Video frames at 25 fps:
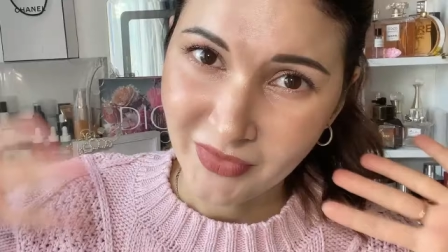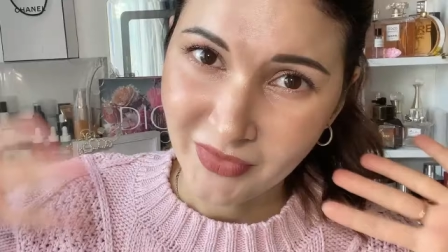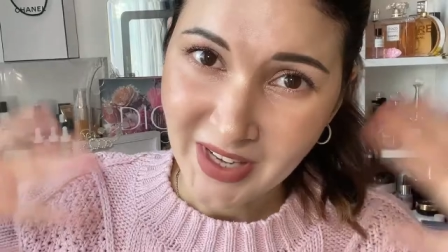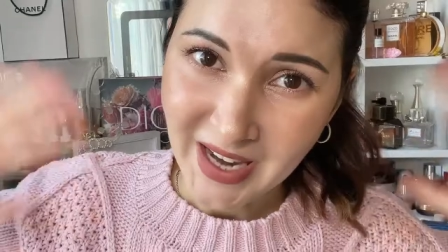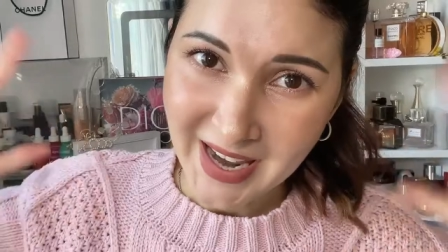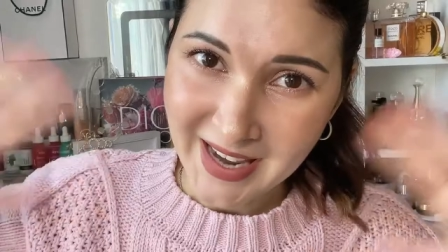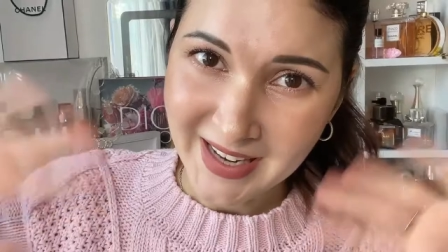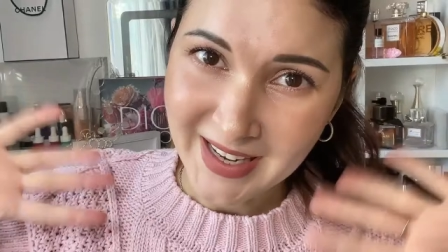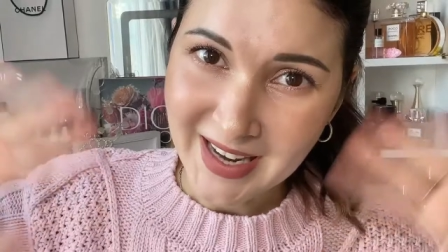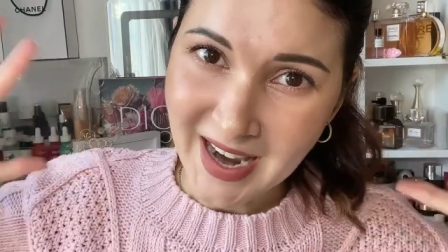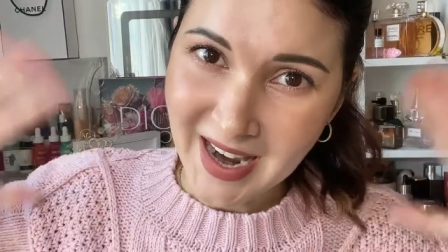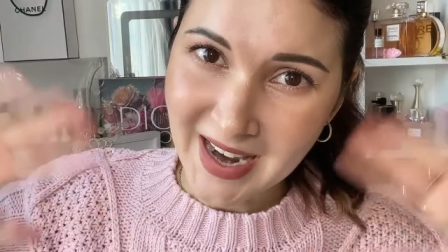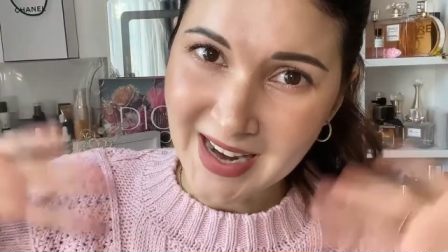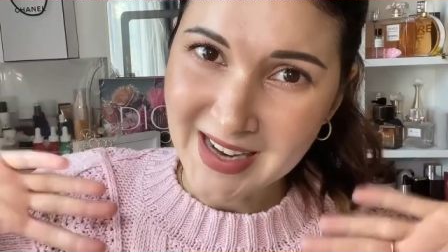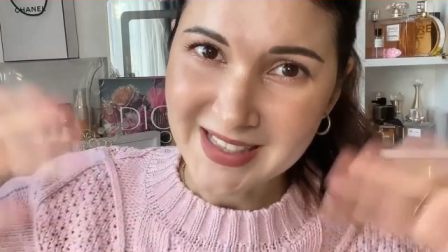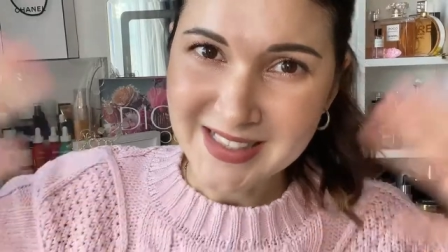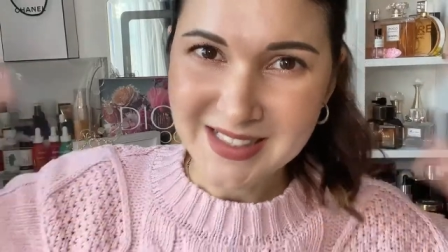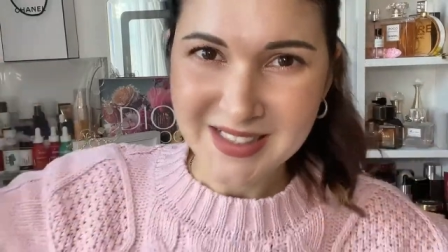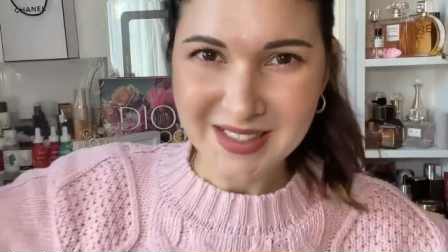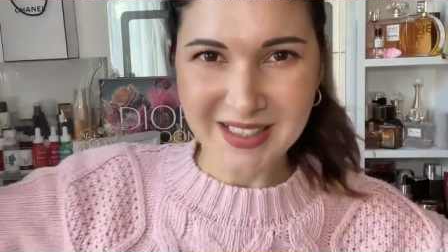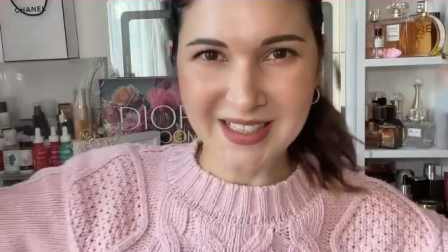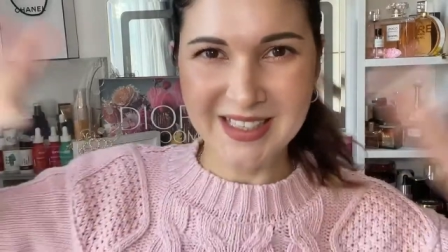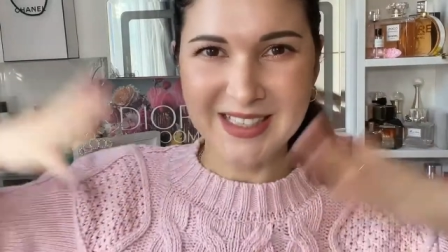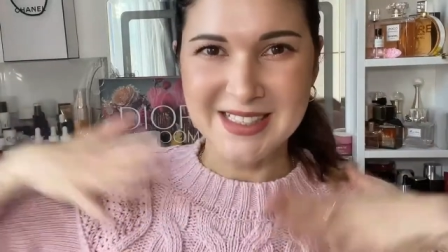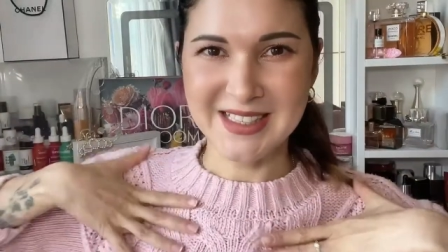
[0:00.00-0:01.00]
Hey
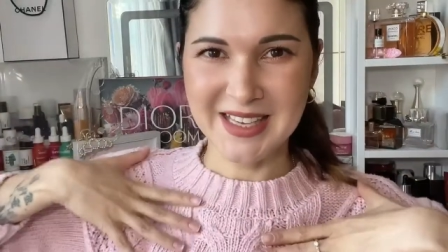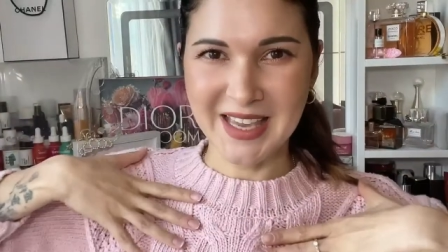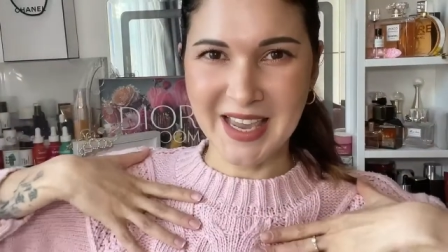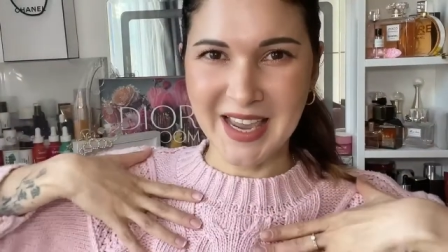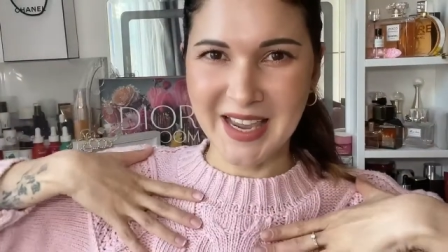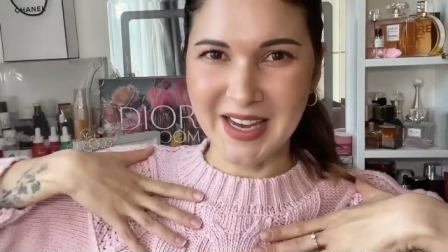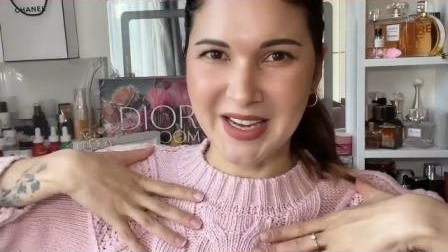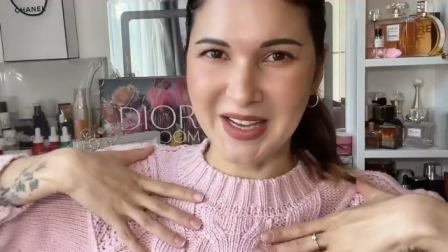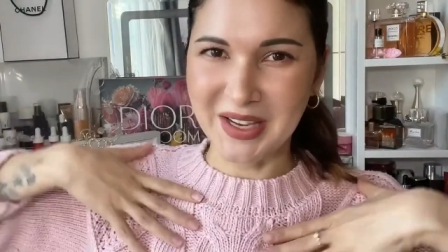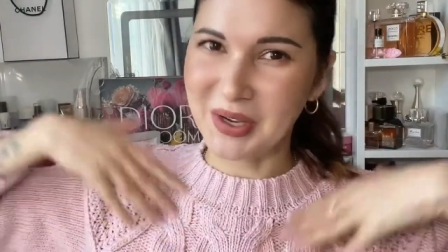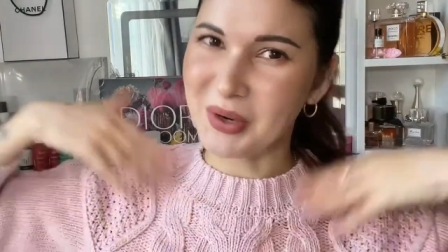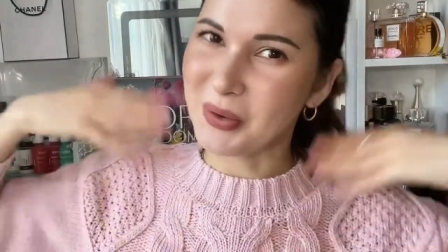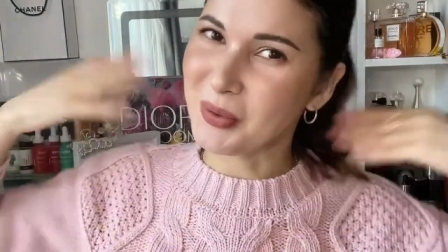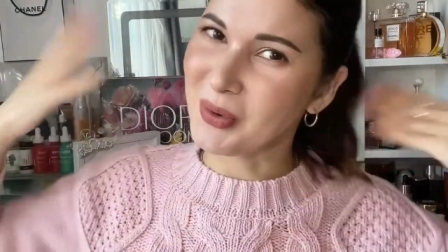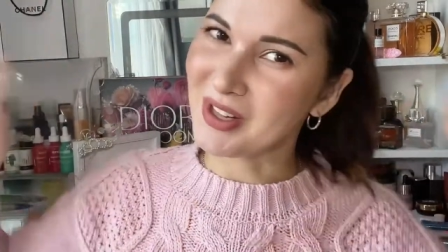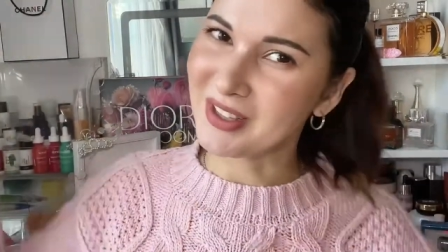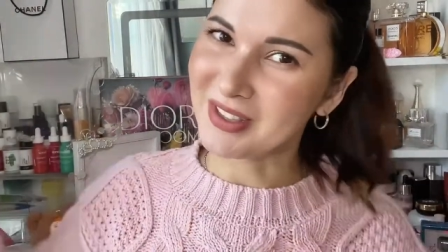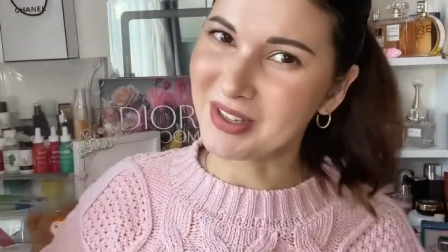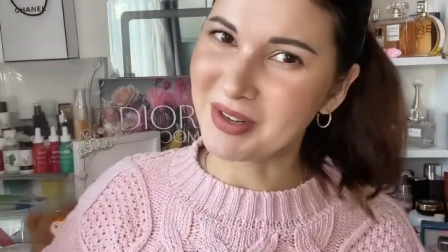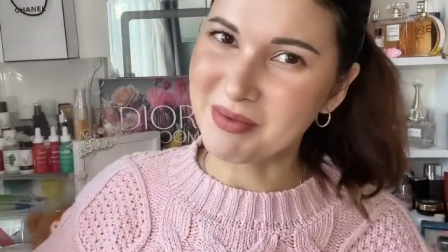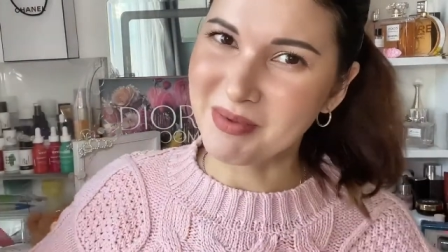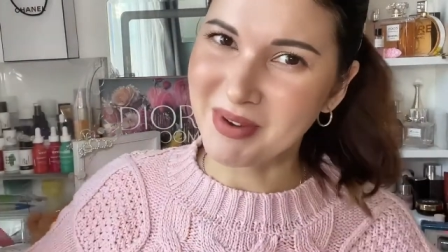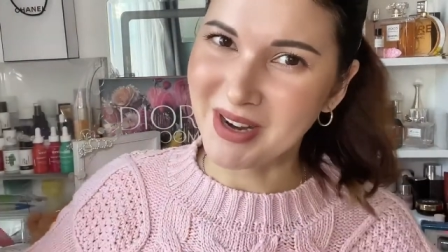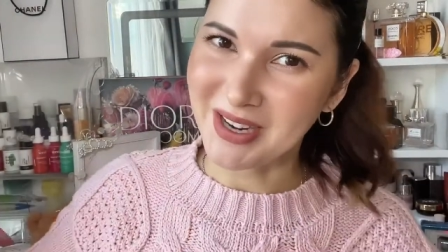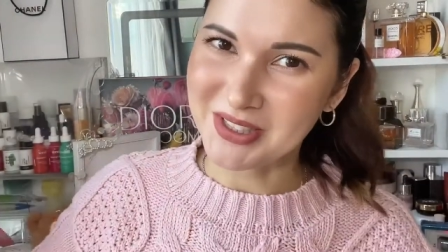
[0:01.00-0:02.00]
guys, it's Katty.
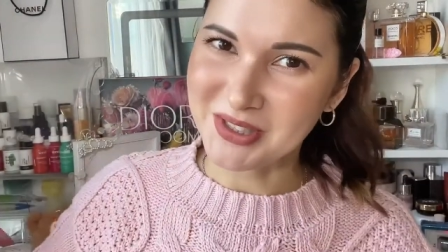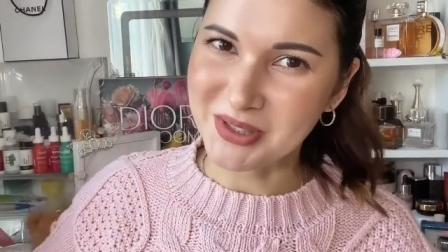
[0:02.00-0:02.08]
Welcome back